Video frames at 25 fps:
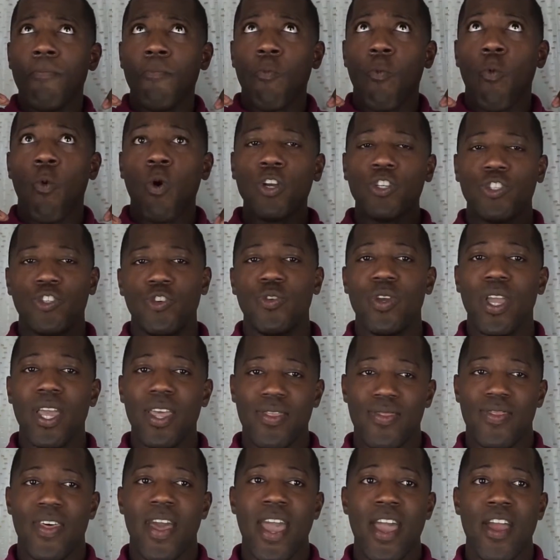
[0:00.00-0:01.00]
Once you
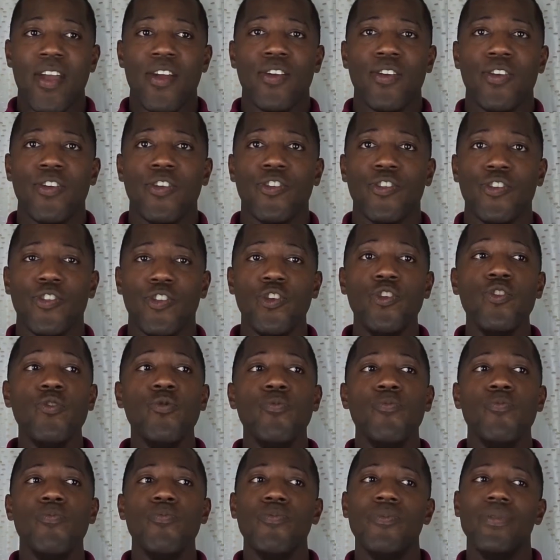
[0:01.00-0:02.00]
get there,
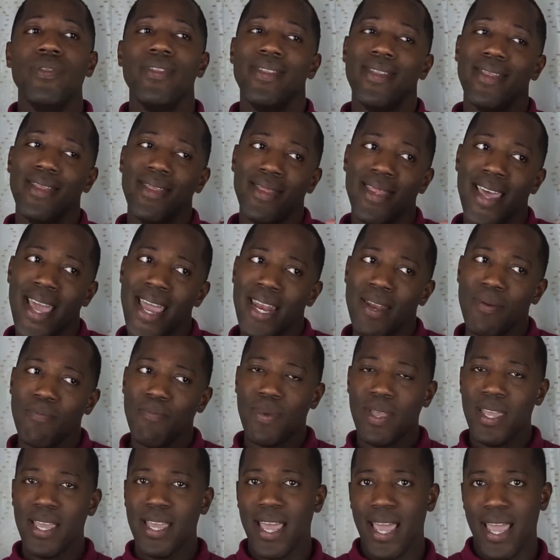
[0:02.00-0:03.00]
you
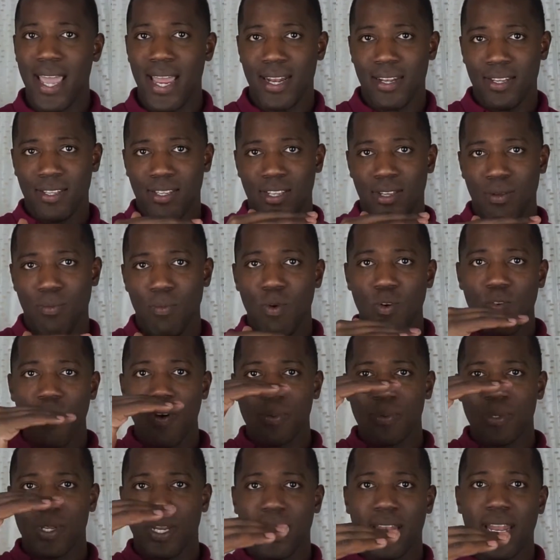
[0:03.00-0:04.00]
then begin to move
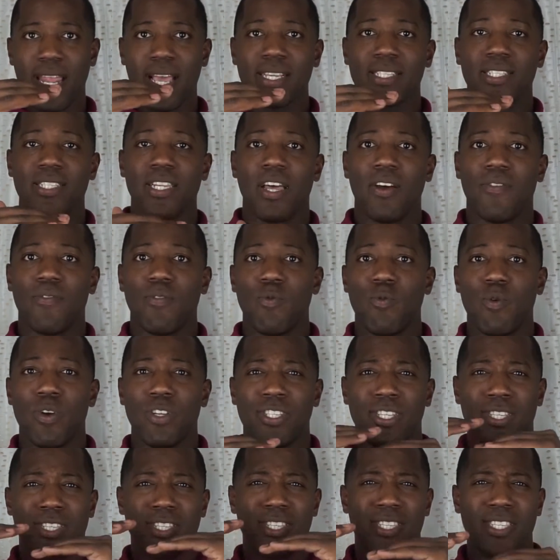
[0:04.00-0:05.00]
up to the next level,
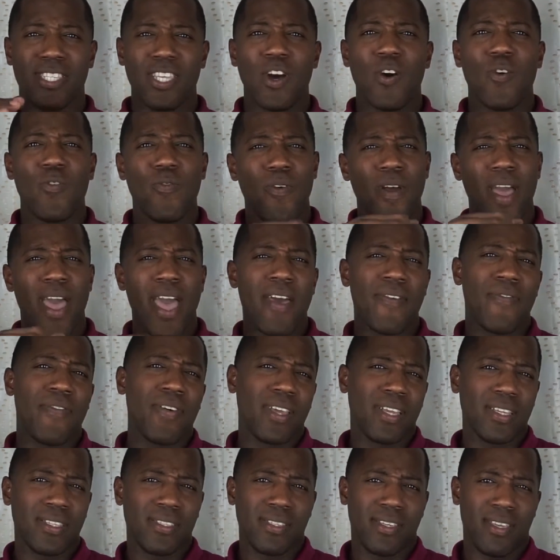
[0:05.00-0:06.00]
which is
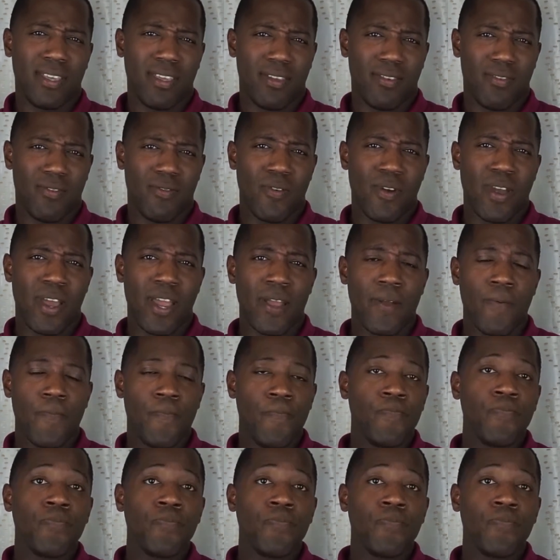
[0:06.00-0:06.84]
self-efficacy, right?